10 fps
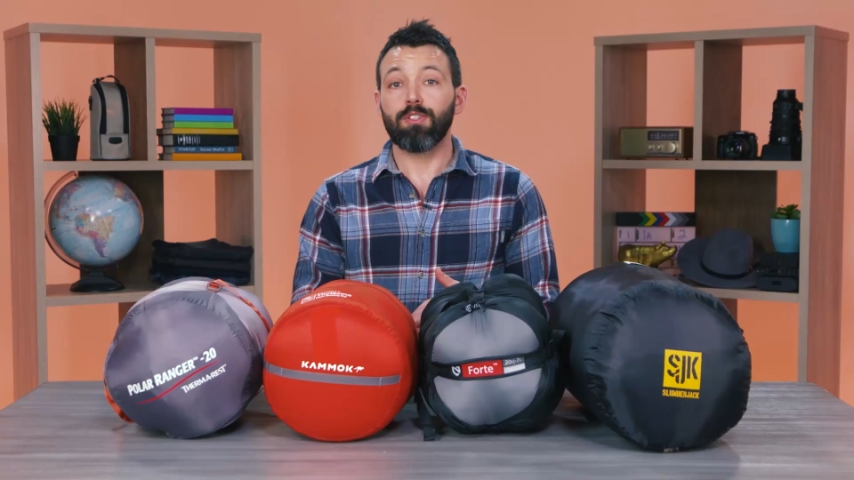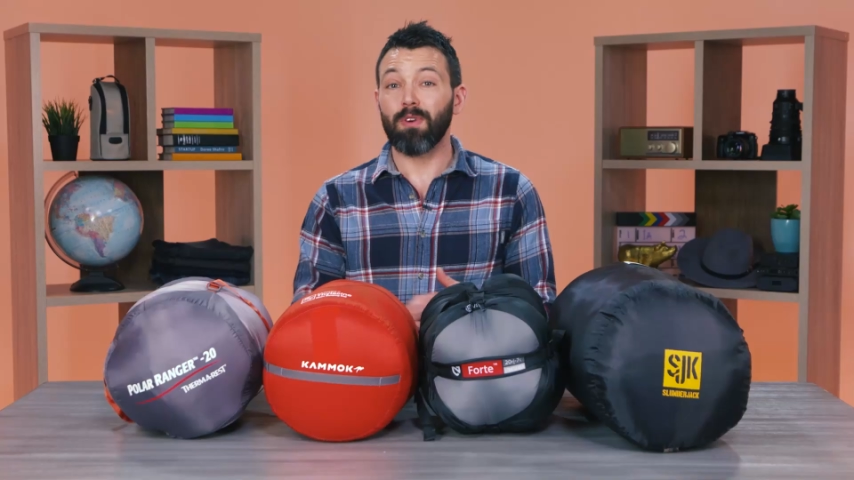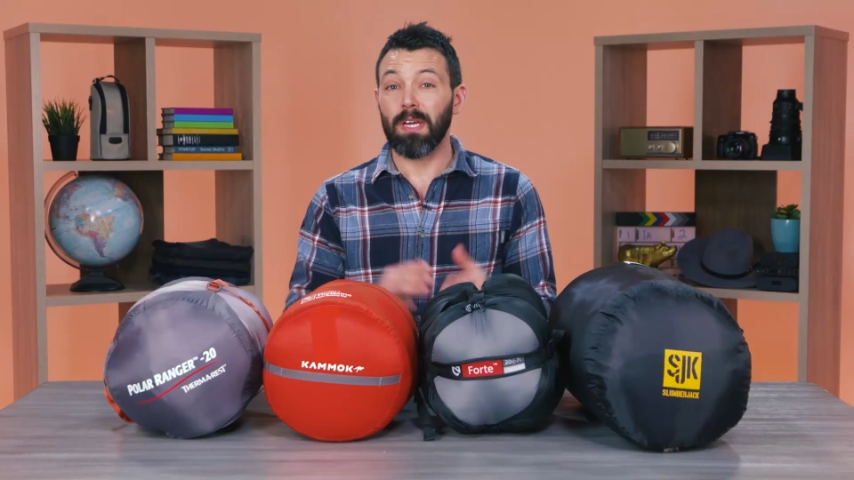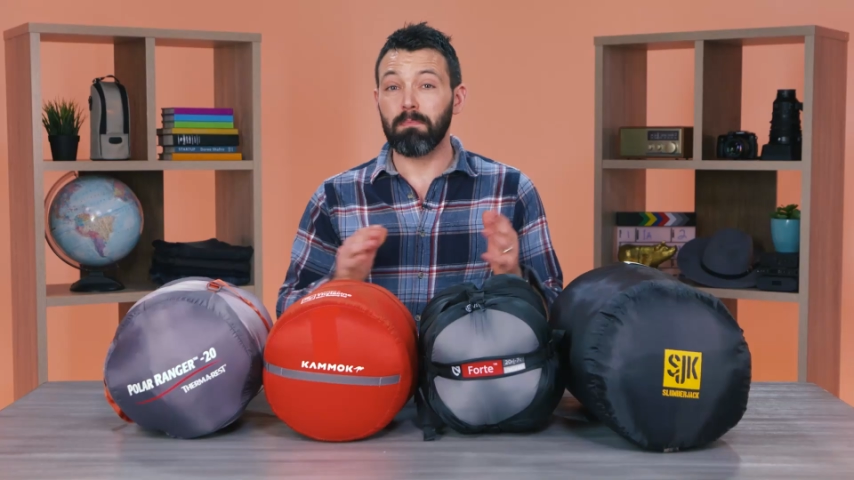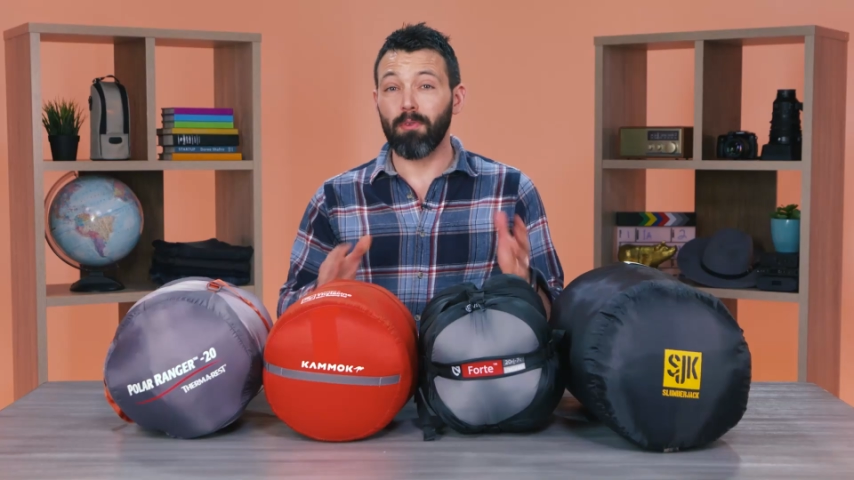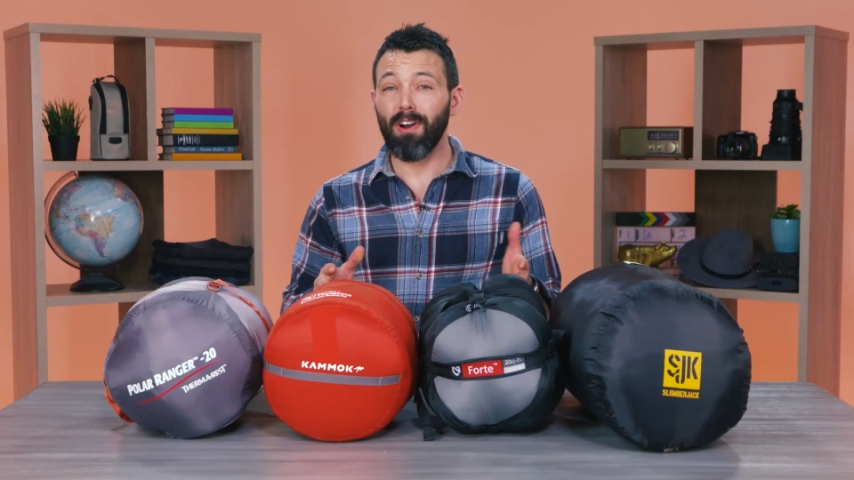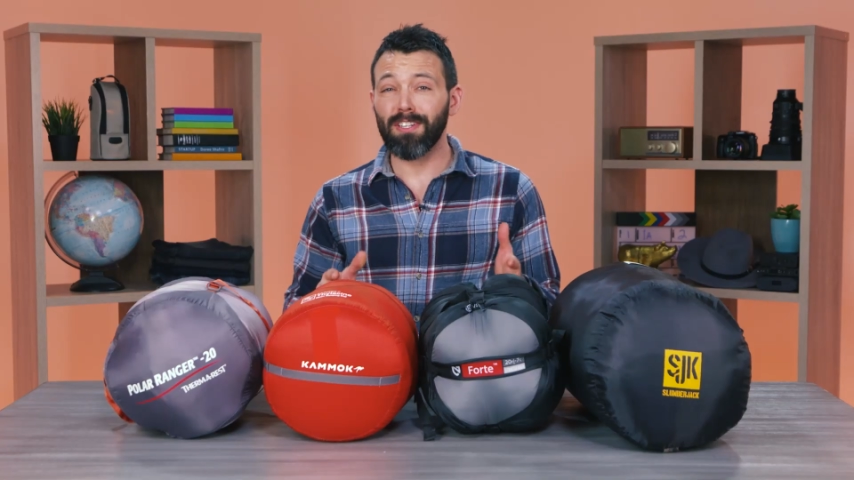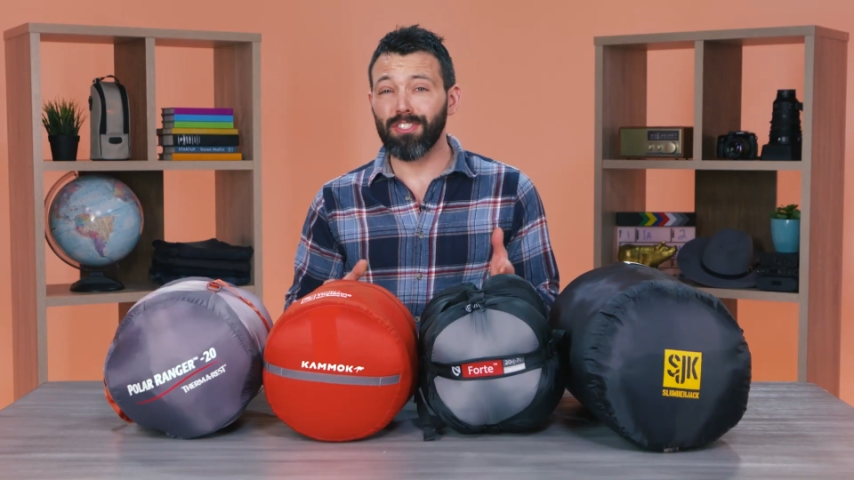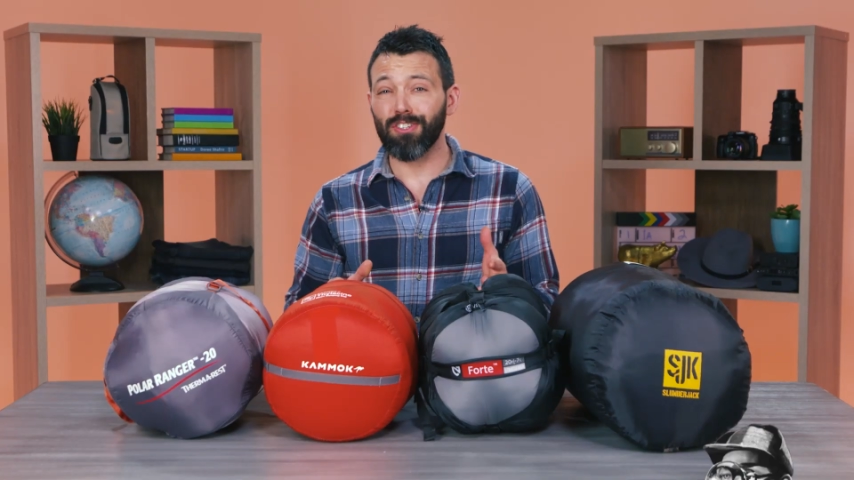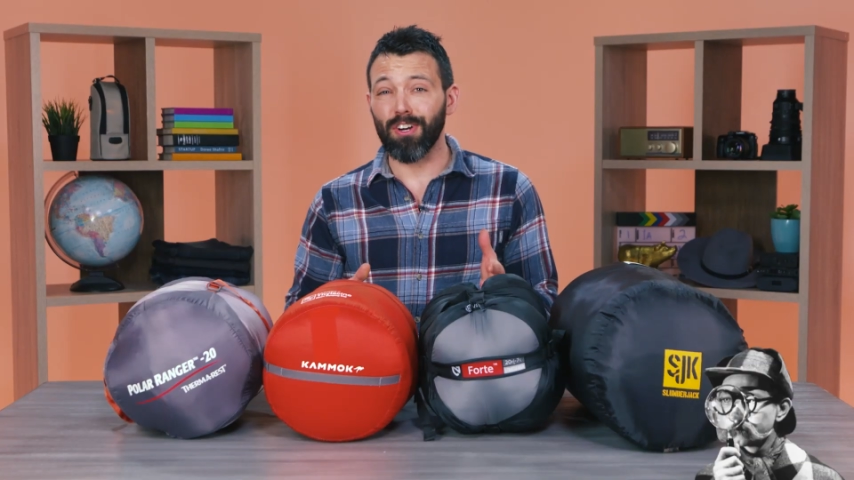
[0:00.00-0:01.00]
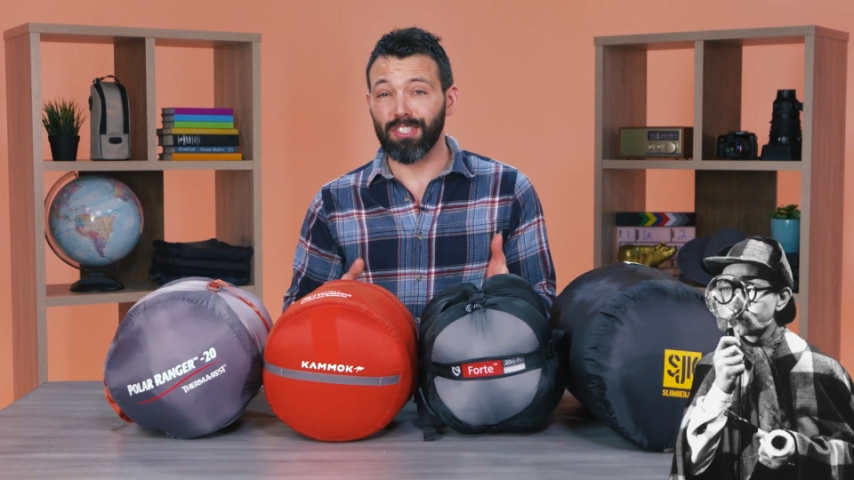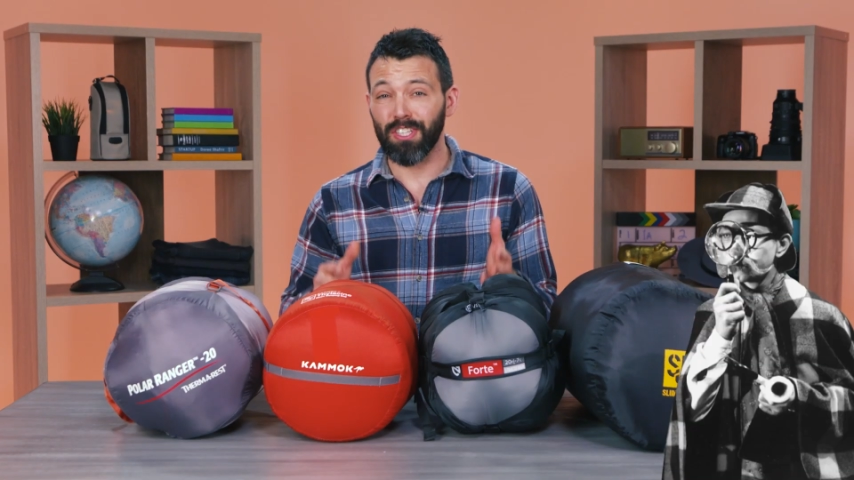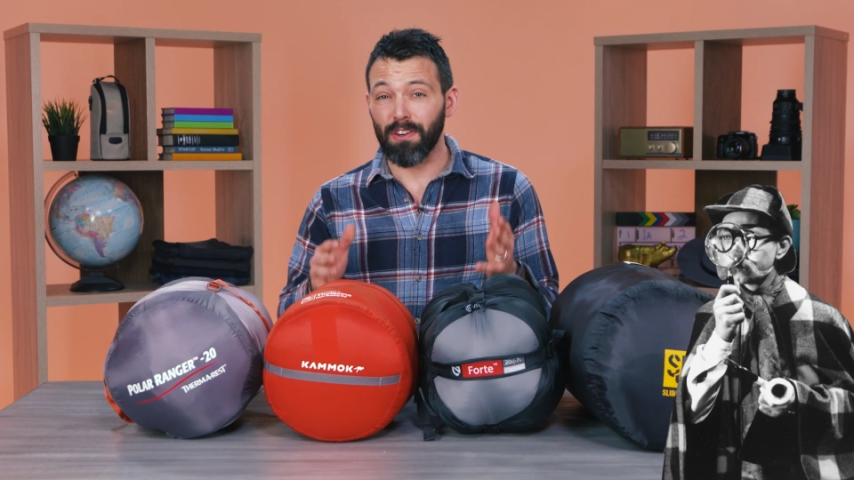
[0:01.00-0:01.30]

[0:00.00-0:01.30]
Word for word: So in broad strokes,